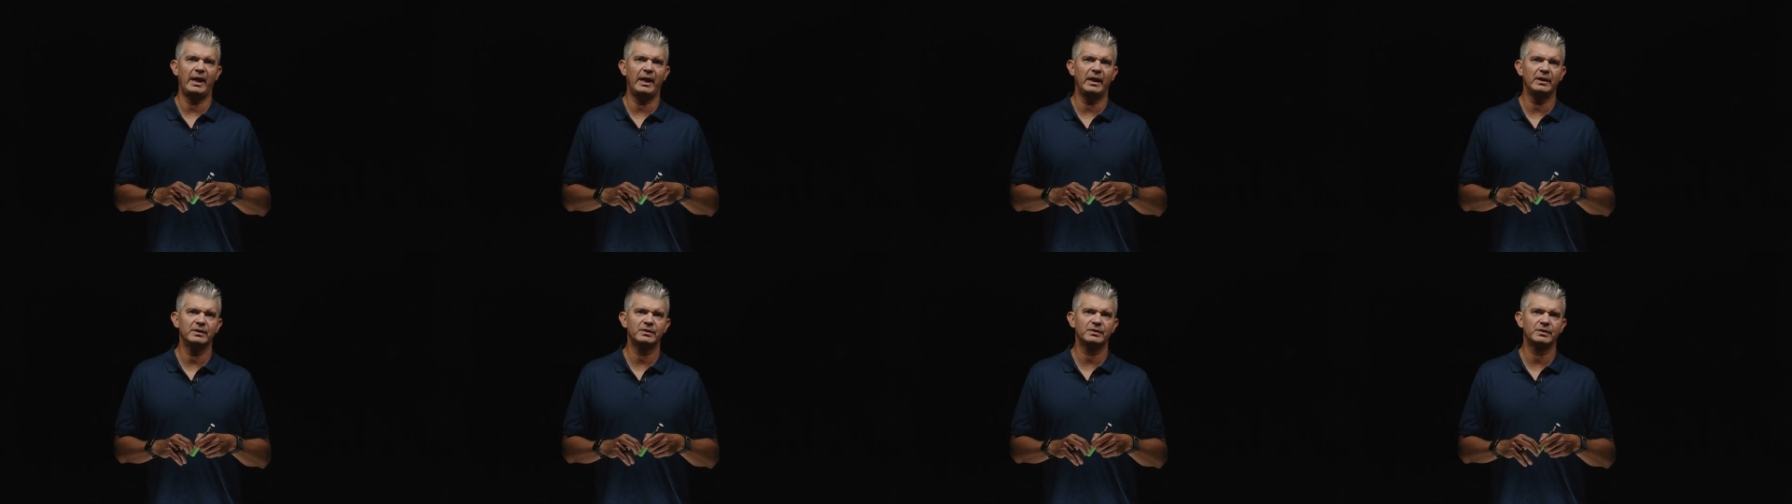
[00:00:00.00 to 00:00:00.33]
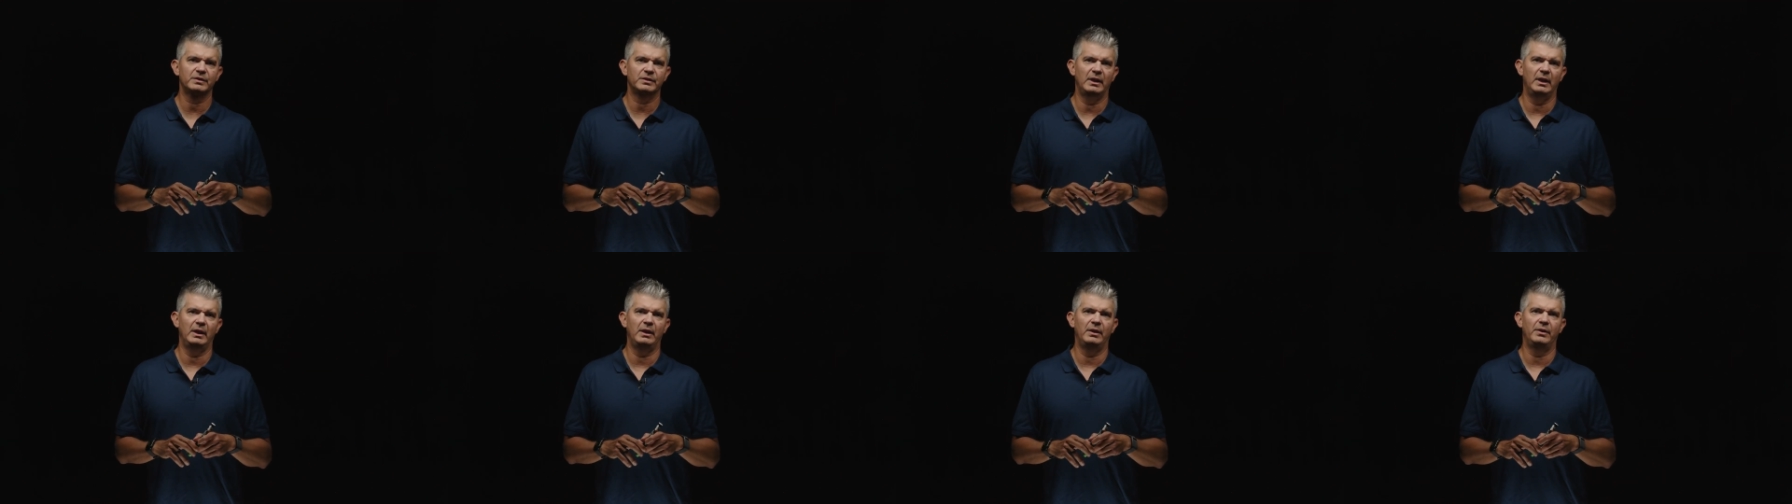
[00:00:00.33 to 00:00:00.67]

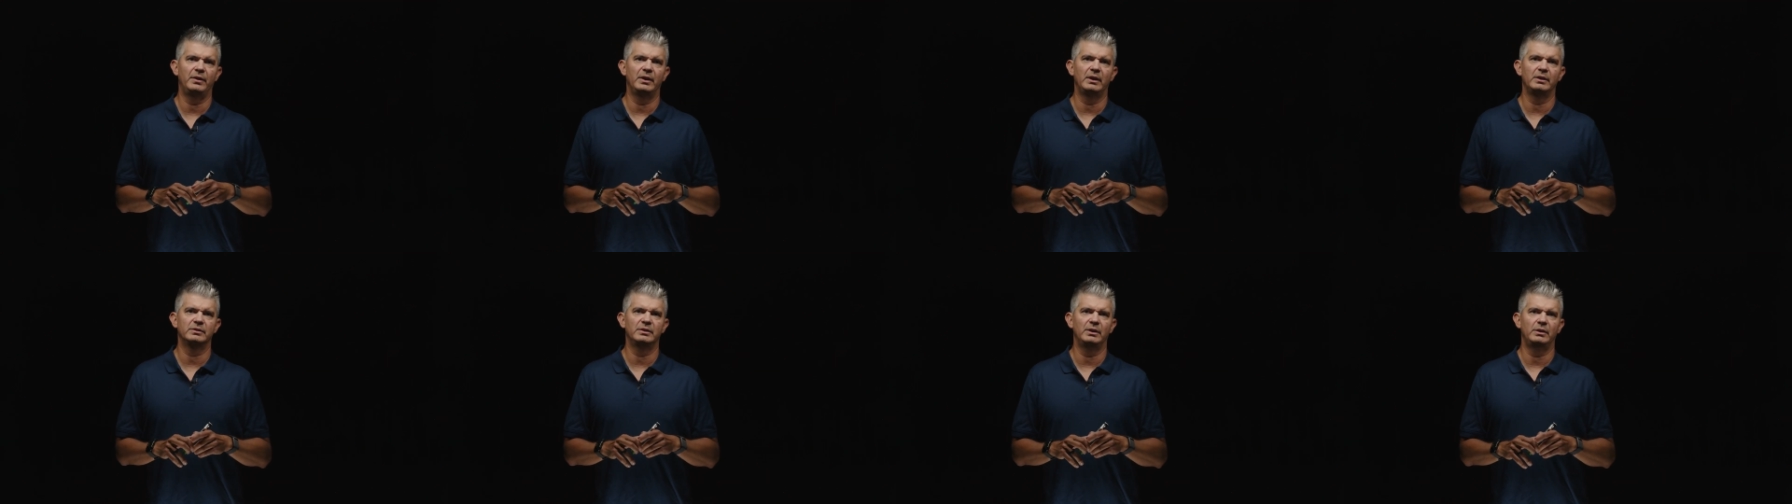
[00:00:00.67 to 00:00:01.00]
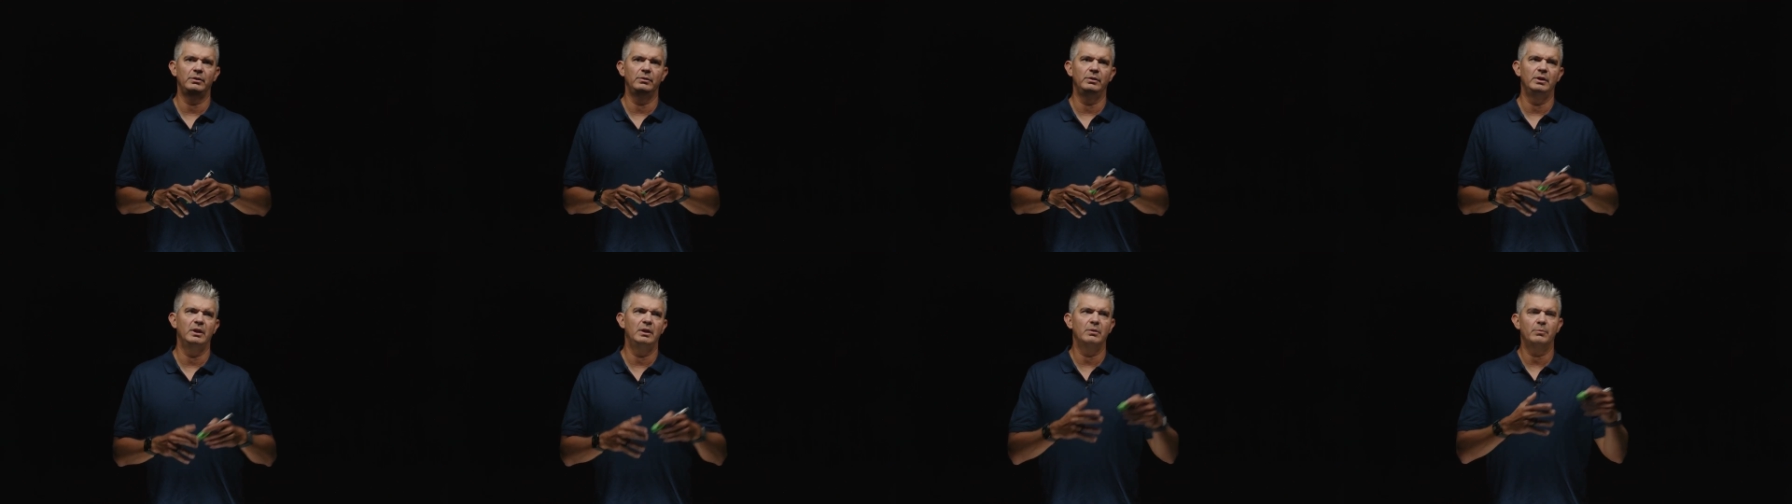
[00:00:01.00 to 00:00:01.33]
asks and things that
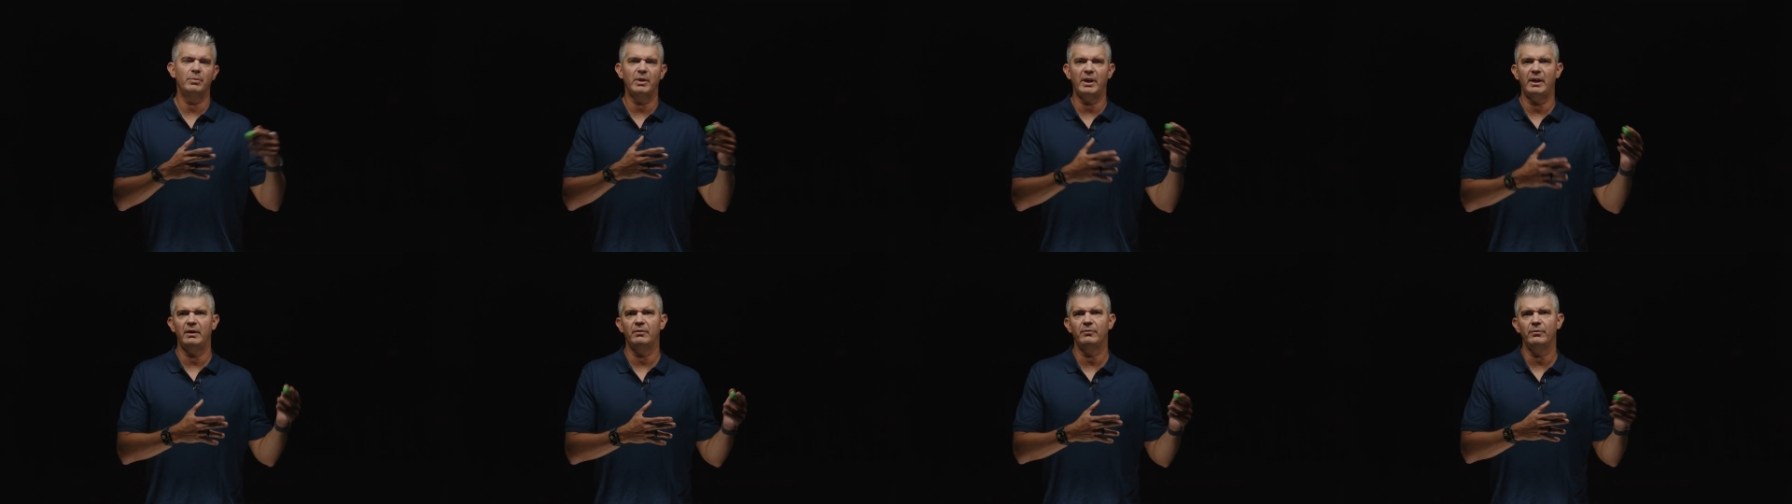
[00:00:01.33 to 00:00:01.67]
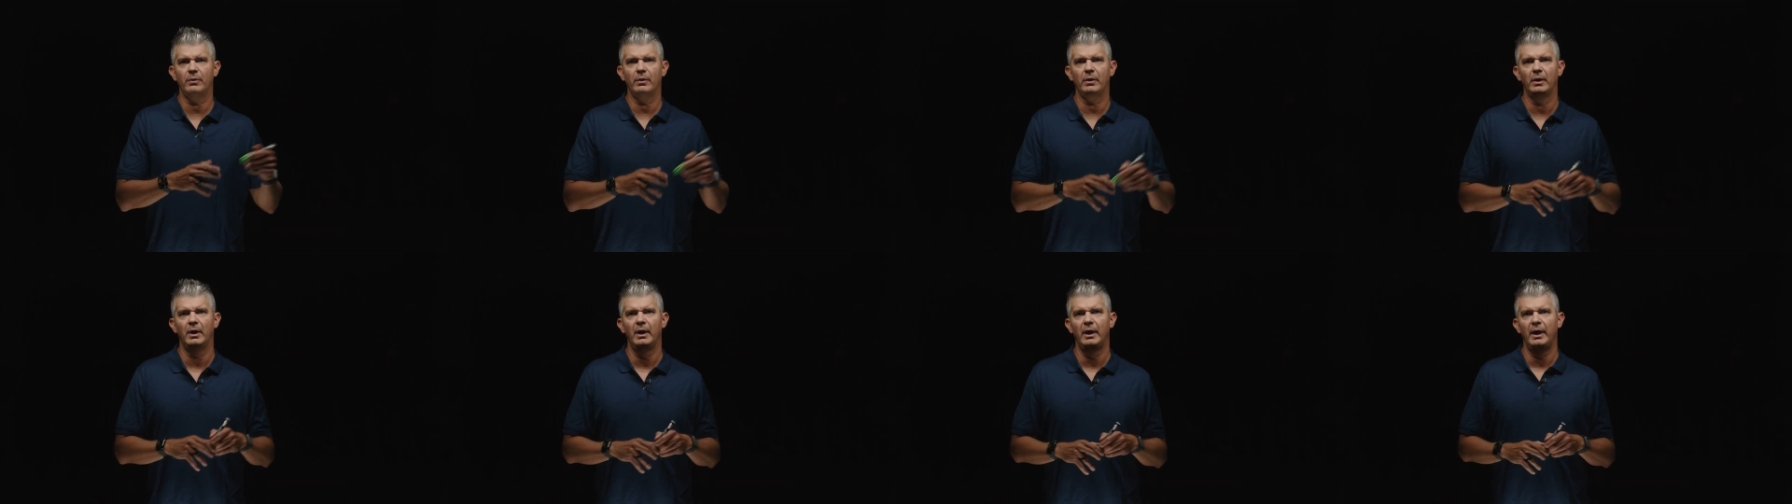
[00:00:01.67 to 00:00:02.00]
you didn't plan
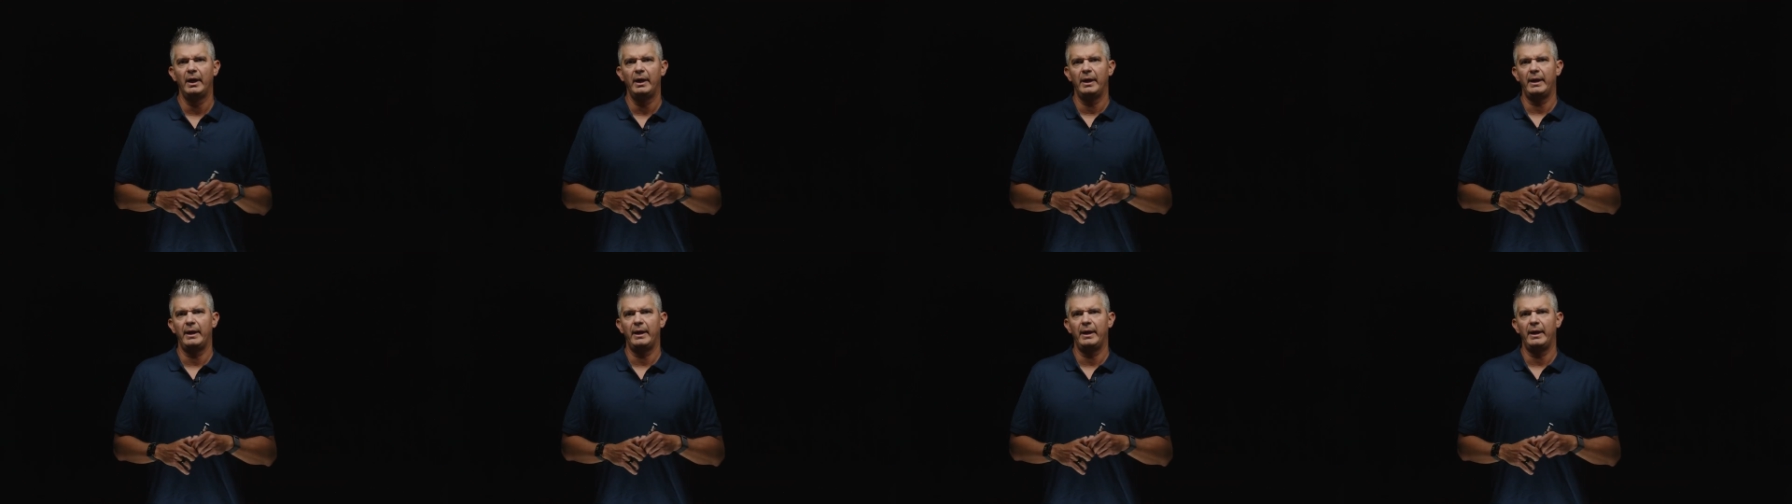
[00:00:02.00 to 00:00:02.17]
for.